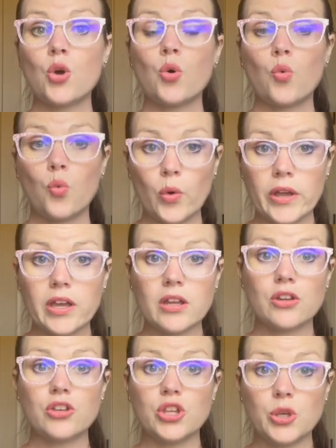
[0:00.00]
when
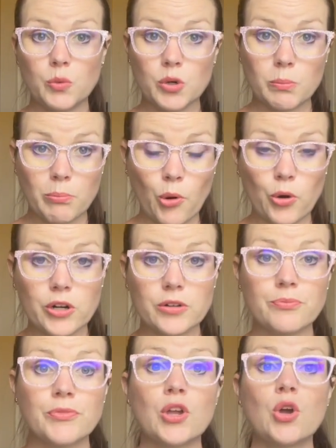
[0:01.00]
you were born.
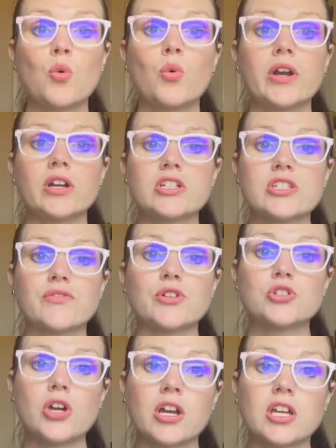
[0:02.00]
Whereas if you're
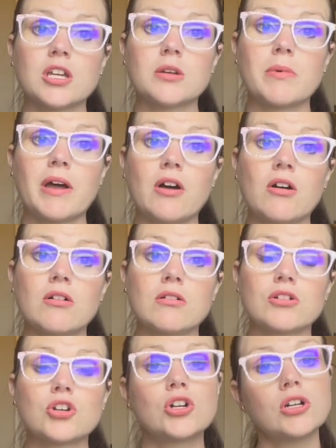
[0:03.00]
talking about
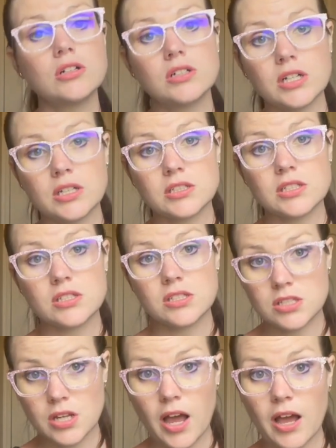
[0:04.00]
current
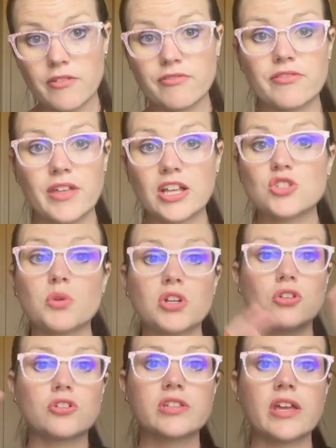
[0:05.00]
stuff, that's what it
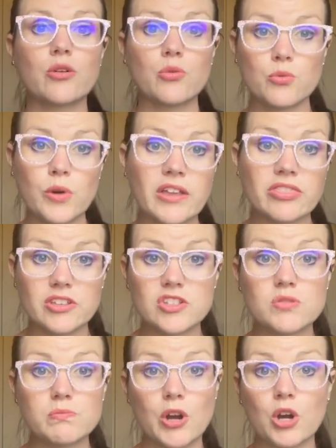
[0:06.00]
looks like right
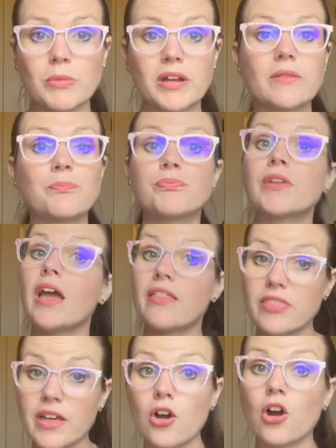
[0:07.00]
this moment. And
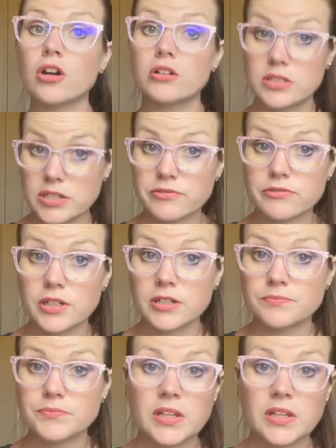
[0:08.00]
they are different.